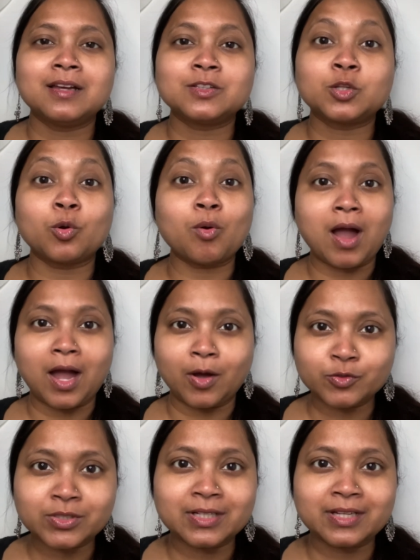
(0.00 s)

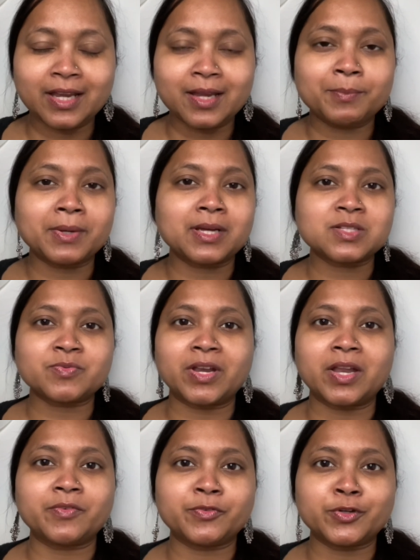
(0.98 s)
throughout the day because
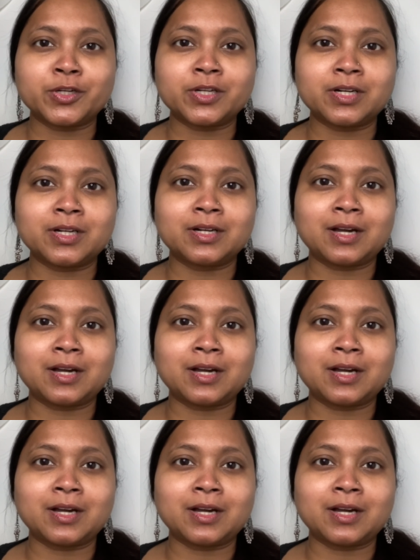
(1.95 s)
whenever